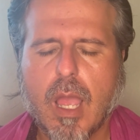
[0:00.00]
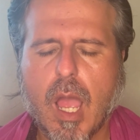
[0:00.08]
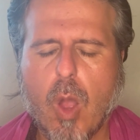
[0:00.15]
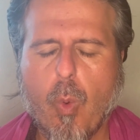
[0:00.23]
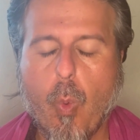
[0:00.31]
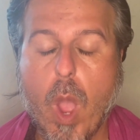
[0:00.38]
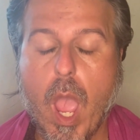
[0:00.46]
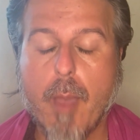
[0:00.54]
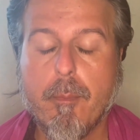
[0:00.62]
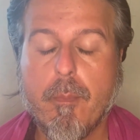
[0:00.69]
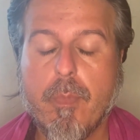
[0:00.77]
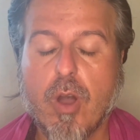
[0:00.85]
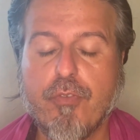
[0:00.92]

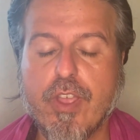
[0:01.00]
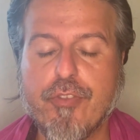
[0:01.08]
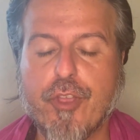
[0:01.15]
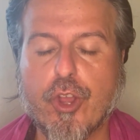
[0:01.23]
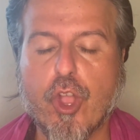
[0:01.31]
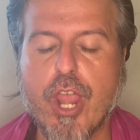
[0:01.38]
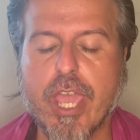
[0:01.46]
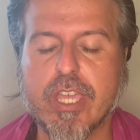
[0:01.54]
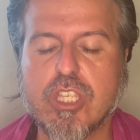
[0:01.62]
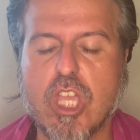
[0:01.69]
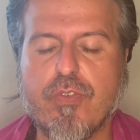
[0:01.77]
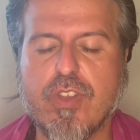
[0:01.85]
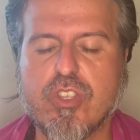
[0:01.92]
of
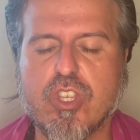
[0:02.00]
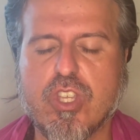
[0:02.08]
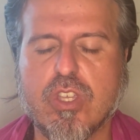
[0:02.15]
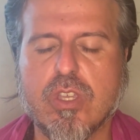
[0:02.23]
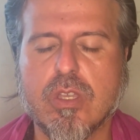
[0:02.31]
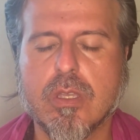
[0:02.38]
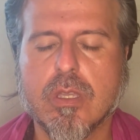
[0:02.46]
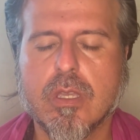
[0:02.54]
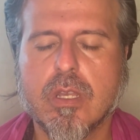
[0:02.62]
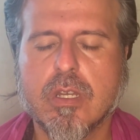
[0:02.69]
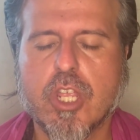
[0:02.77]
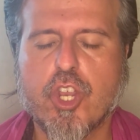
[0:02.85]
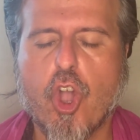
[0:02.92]
interconnectivity
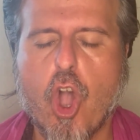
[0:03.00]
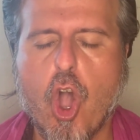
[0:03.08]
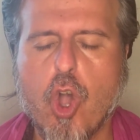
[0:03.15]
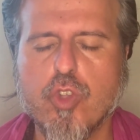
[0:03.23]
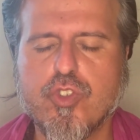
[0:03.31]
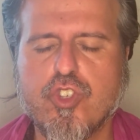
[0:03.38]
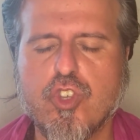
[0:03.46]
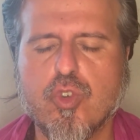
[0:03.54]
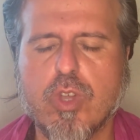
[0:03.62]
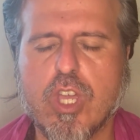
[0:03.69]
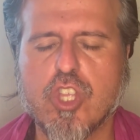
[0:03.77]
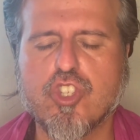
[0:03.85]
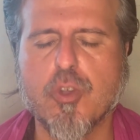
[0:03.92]
that holds you
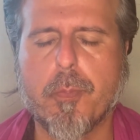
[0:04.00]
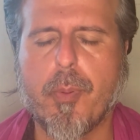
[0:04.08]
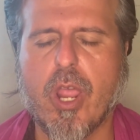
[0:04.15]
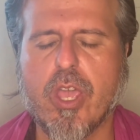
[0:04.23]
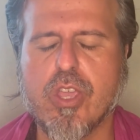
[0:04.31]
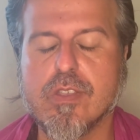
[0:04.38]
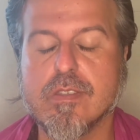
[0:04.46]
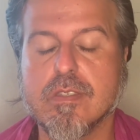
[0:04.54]
into place.